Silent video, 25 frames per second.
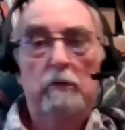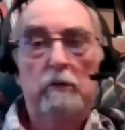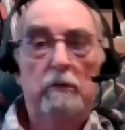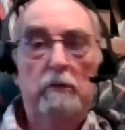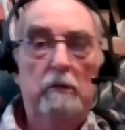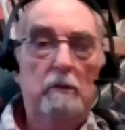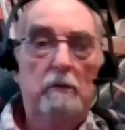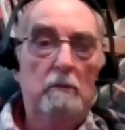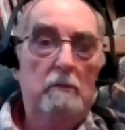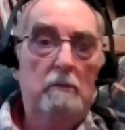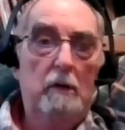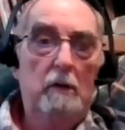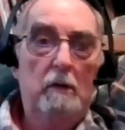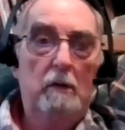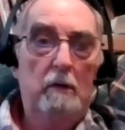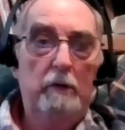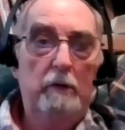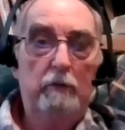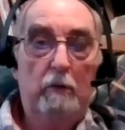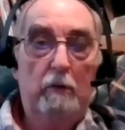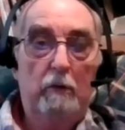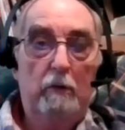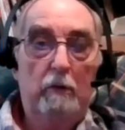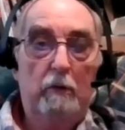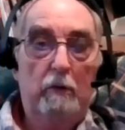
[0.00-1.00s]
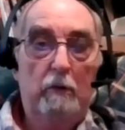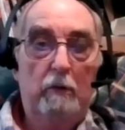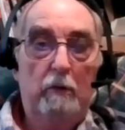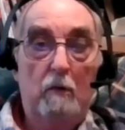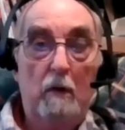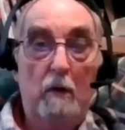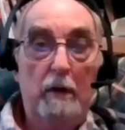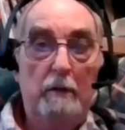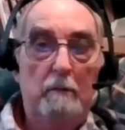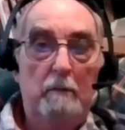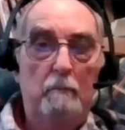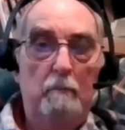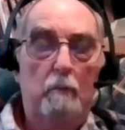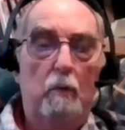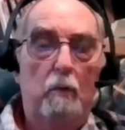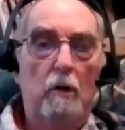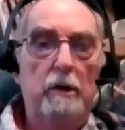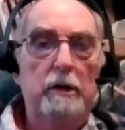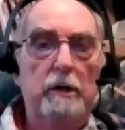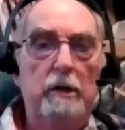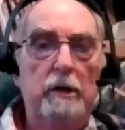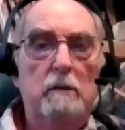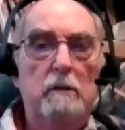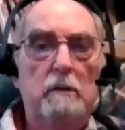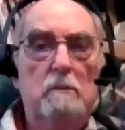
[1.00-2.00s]
is he's a great,
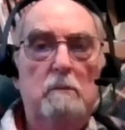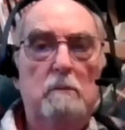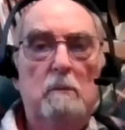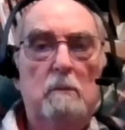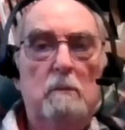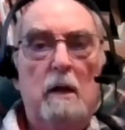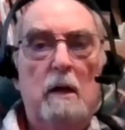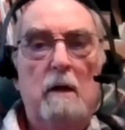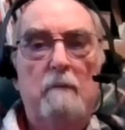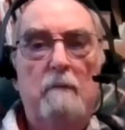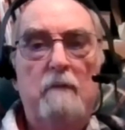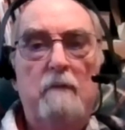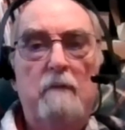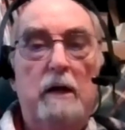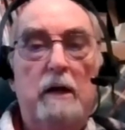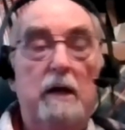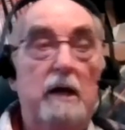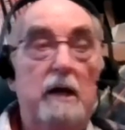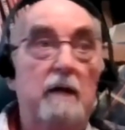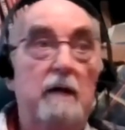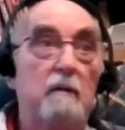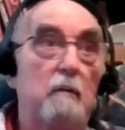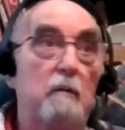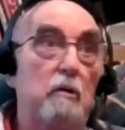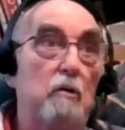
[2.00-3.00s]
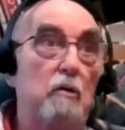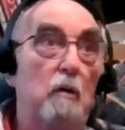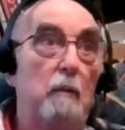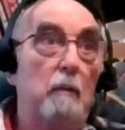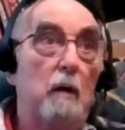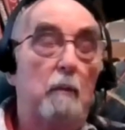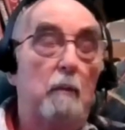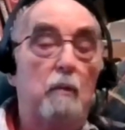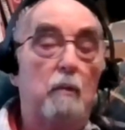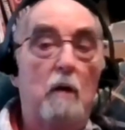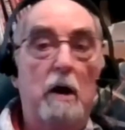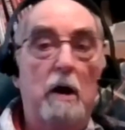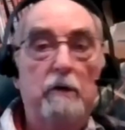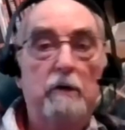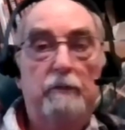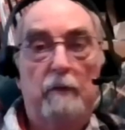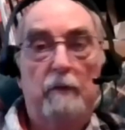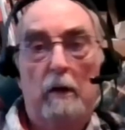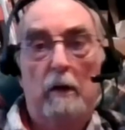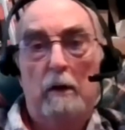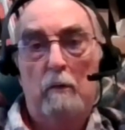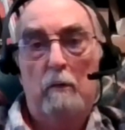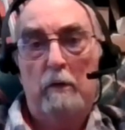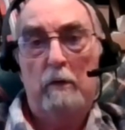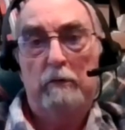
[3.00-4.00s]
brilliant. In fact, they gave him a Nobel Prize
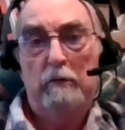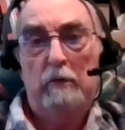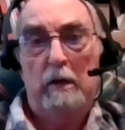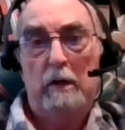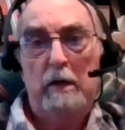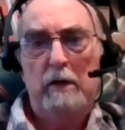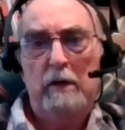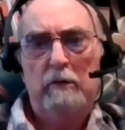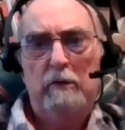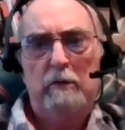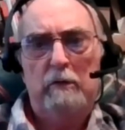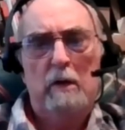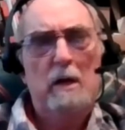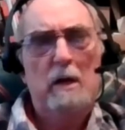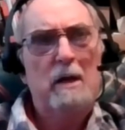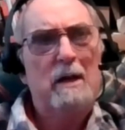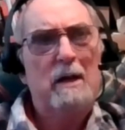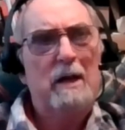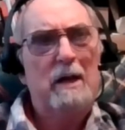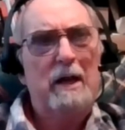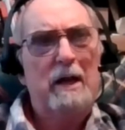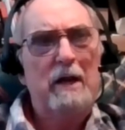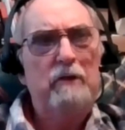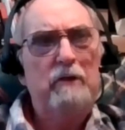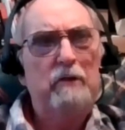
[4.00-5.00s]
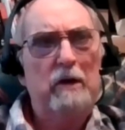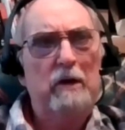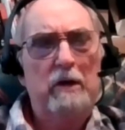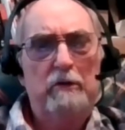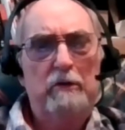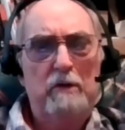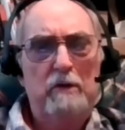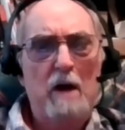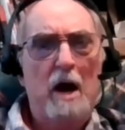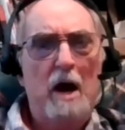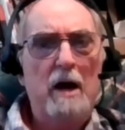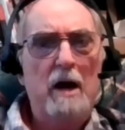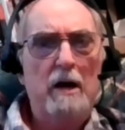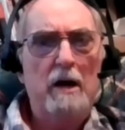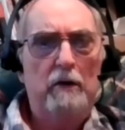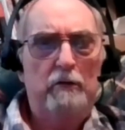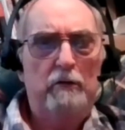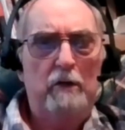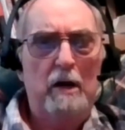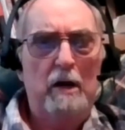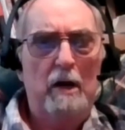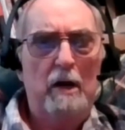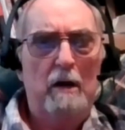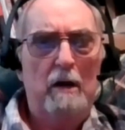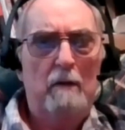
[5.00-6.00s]
fairly recently. He's in his 90s
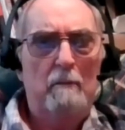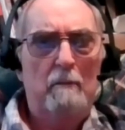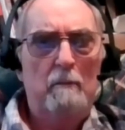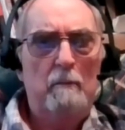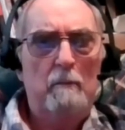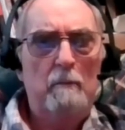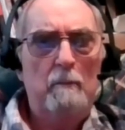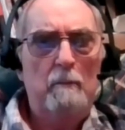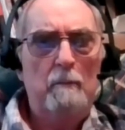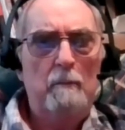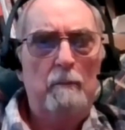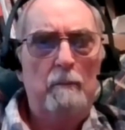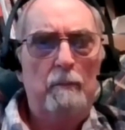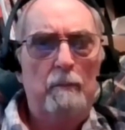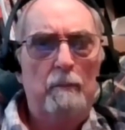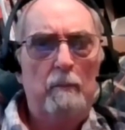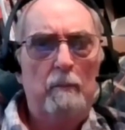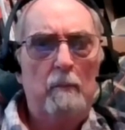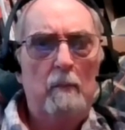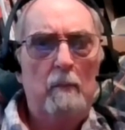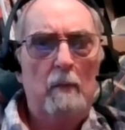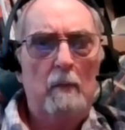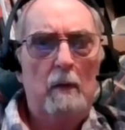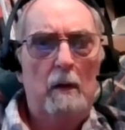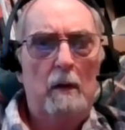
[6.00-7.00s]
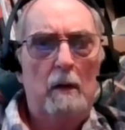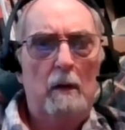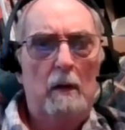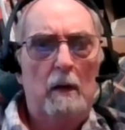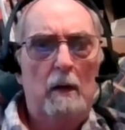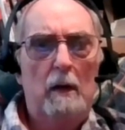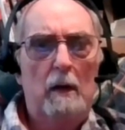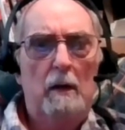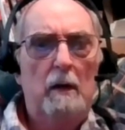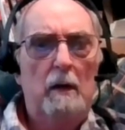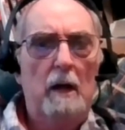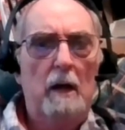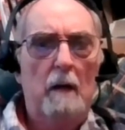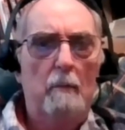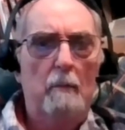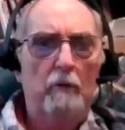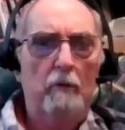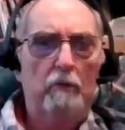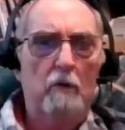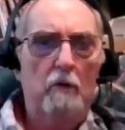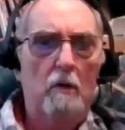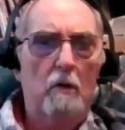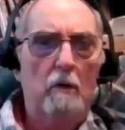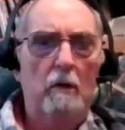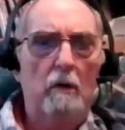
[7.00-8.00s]
now, and how
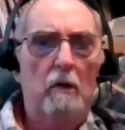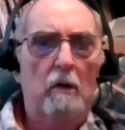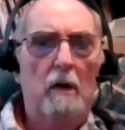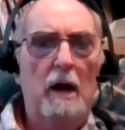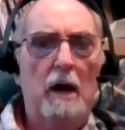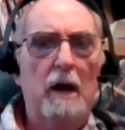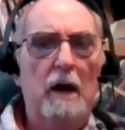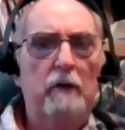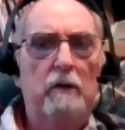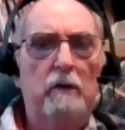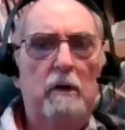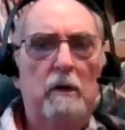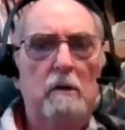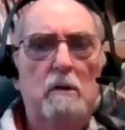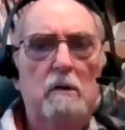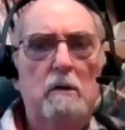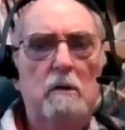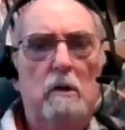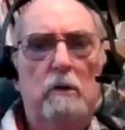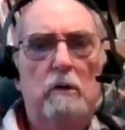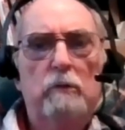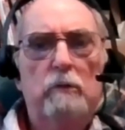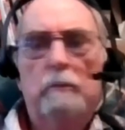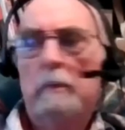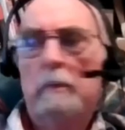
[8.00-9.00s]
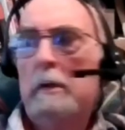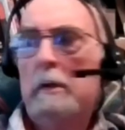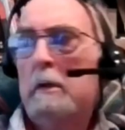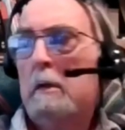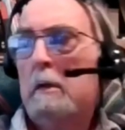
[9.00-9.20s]
much longer it'll last, who knows? But